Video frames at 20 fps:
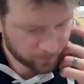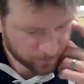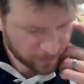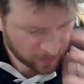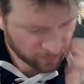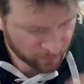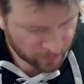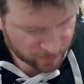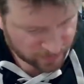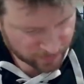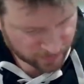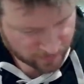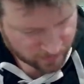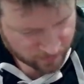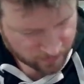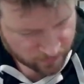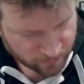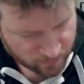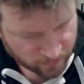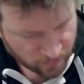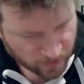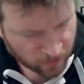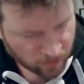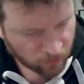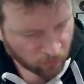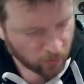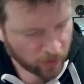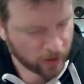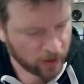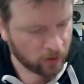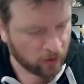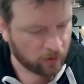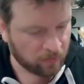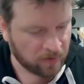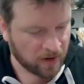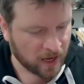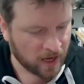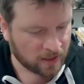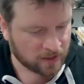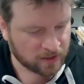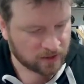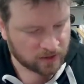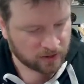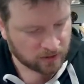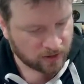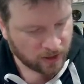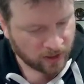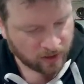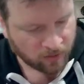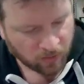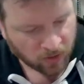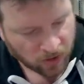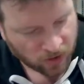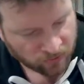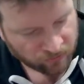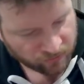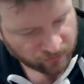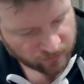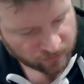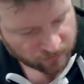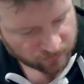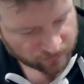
If it's in the way or obnoxious, I'll take them off.